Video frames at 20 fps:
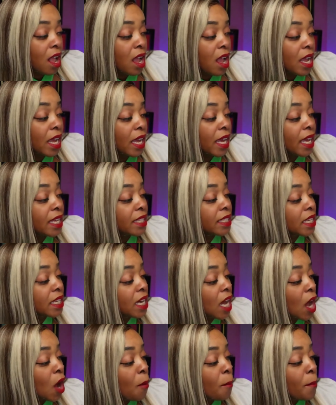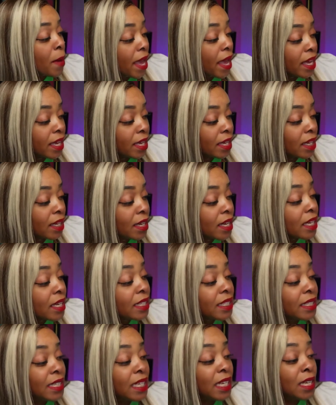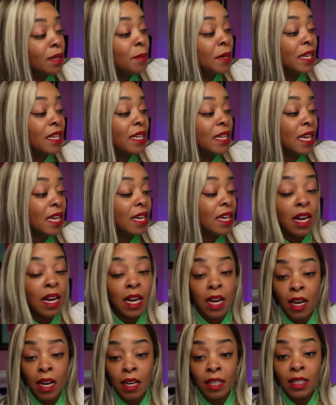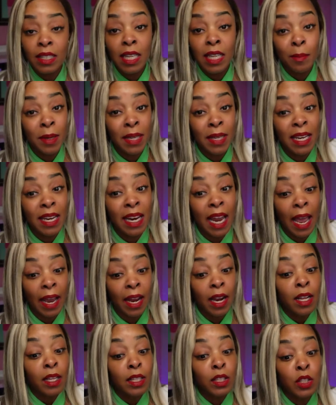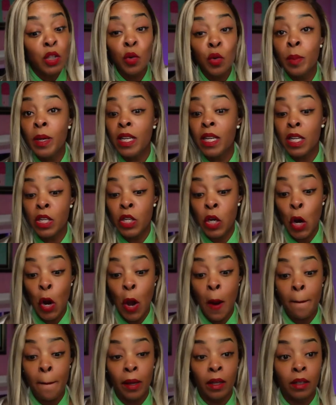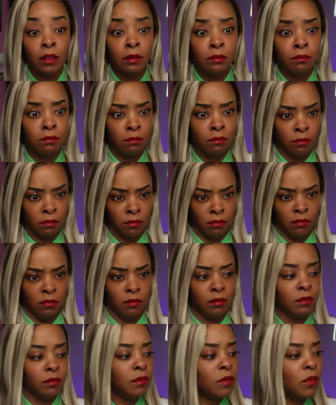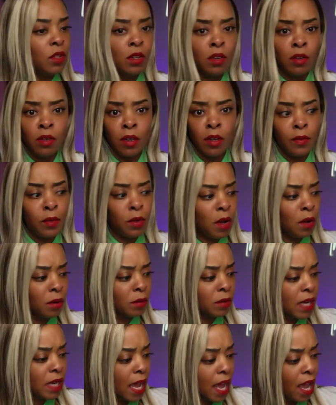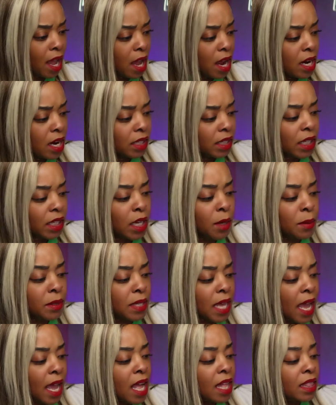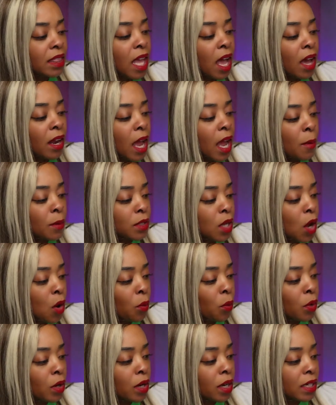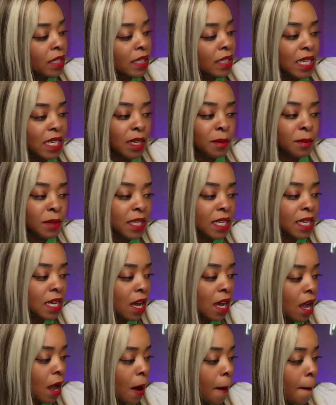Is he gonna make it TBD, huh? TBD, like to be determined. You don't know if you're gonna die. Then he was like, thought I was gonna run DMC, huh?